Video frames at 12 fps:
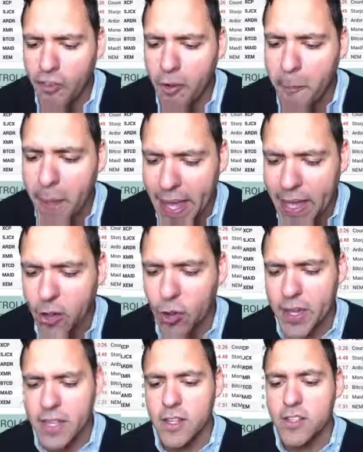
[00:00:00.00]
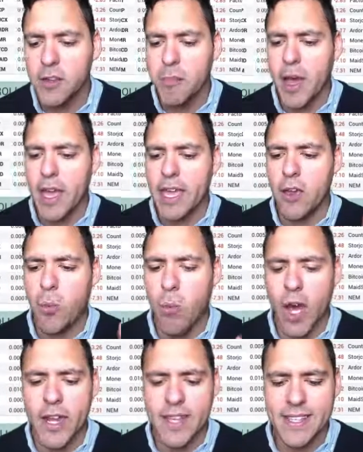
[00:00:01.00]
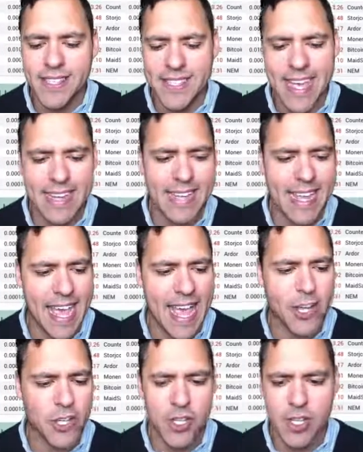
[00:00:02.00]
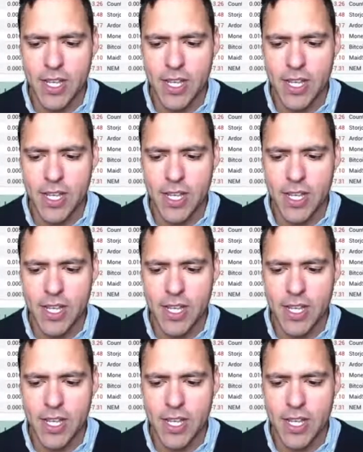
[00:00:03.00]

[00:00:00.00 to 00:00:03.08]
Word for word: of a Bitcoin to buy one Zcash.